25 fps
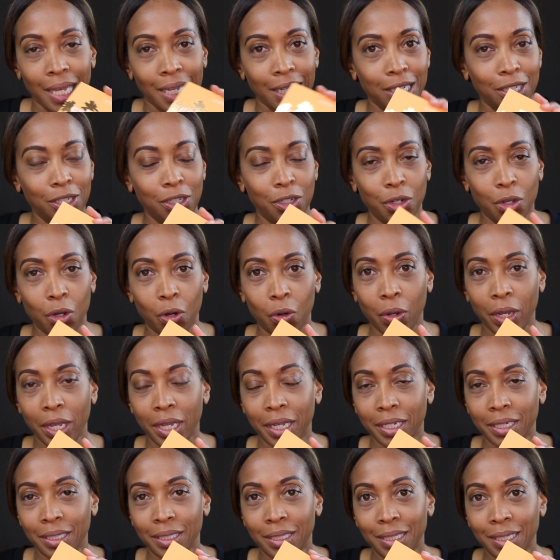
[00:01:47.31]
you know,
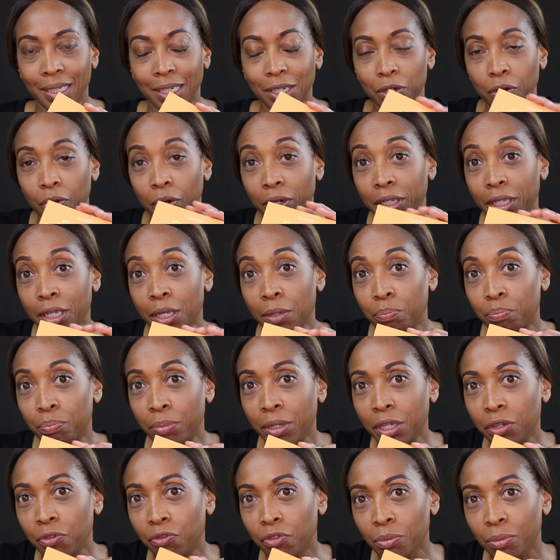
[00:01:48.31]
and, you know, again,
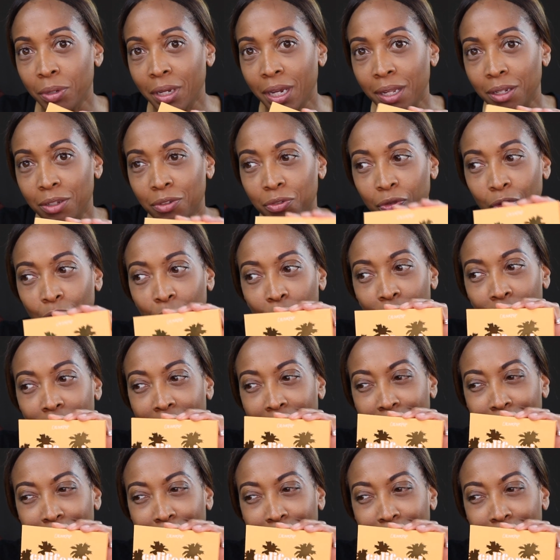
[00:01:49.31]
being from California,